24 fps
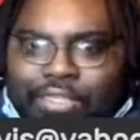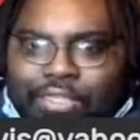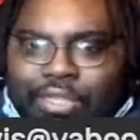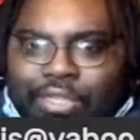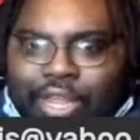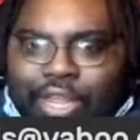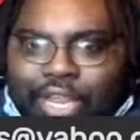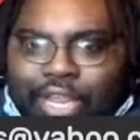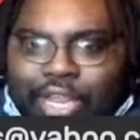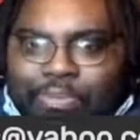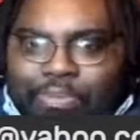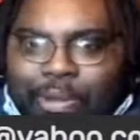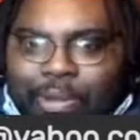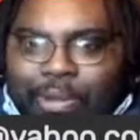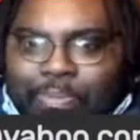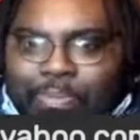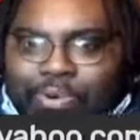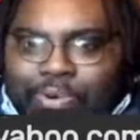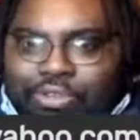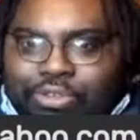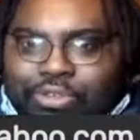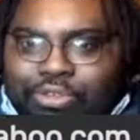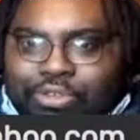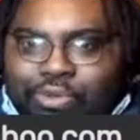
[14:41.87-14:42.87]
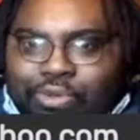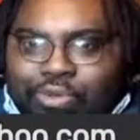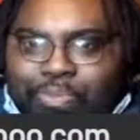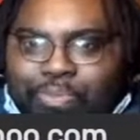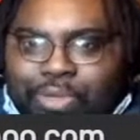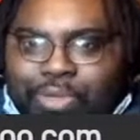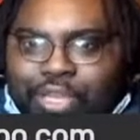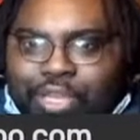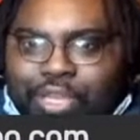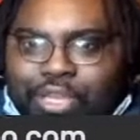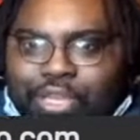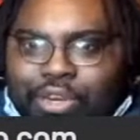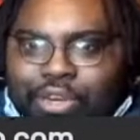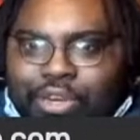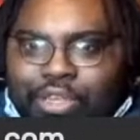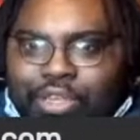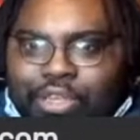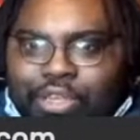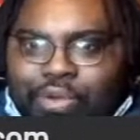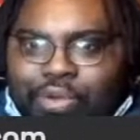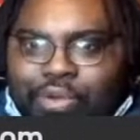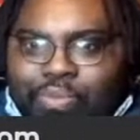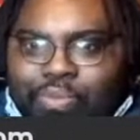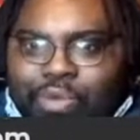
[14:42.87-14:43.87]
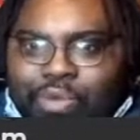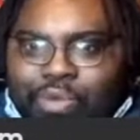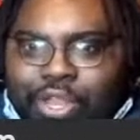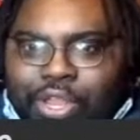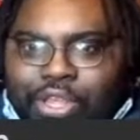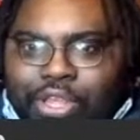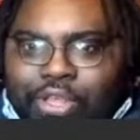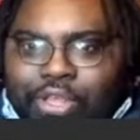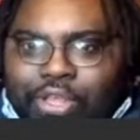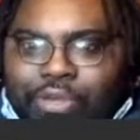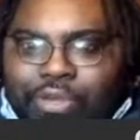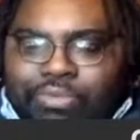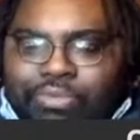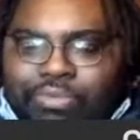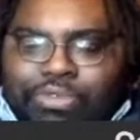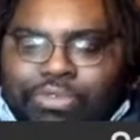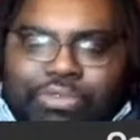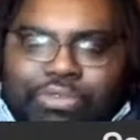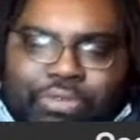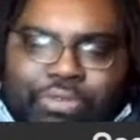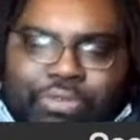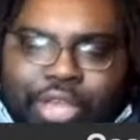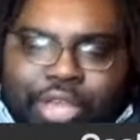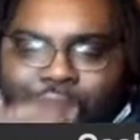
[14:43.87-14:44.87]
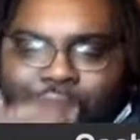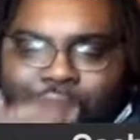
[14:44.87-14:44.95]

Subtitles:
and that's my personal opinion, when it comes to Kyle